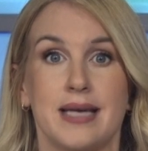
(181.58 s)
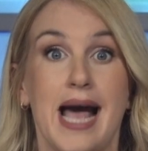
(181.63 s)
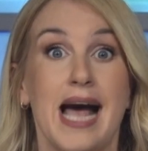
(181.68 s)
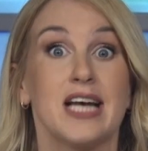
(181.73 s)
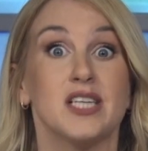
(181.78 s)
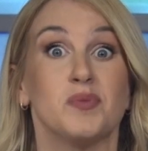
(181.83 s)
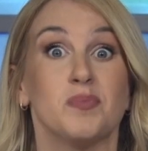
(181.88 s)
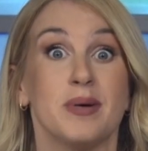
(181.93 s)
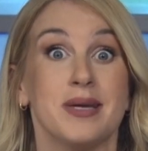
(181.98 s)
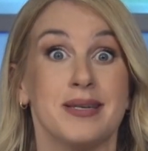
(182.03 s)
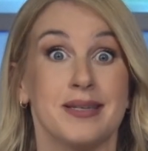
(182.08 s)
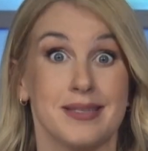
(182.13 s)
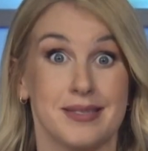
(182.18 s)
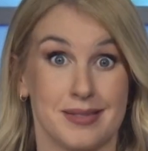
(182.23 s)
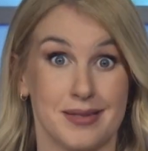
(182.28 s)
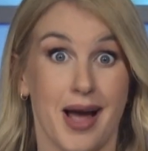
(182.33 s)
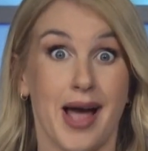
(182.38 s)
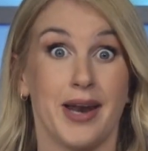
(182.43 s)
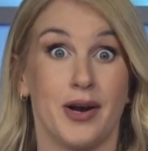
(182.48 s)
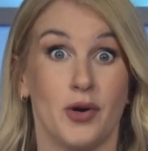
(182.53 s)
has been
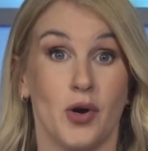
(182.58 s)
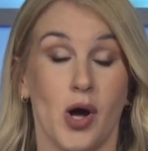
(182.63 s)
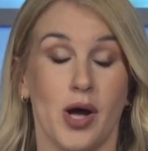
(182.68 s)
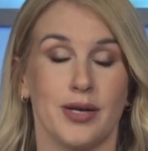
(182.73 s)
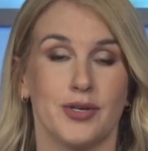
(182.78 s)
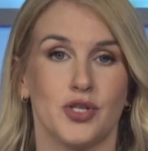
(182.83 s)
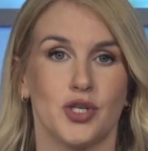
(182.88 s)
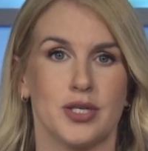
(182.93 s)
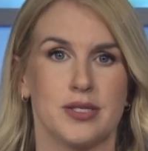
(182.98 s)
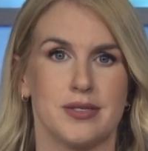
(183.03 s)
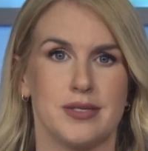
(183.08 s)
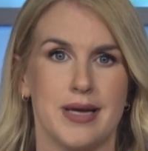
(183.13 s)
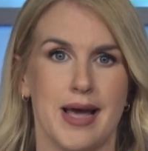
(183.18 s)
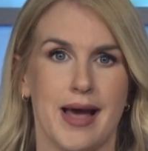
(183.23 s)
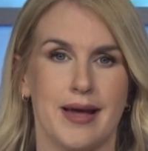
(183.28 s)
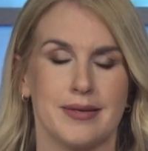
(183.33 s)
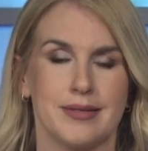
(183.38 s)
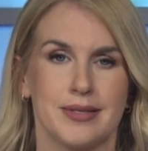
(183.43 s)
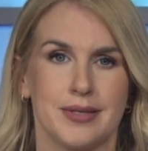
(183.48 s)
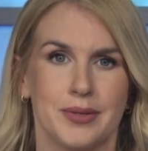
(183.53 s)
decided on just
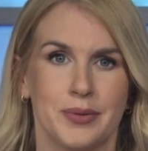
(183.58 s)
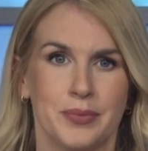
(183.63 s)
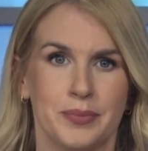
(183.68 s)
yet.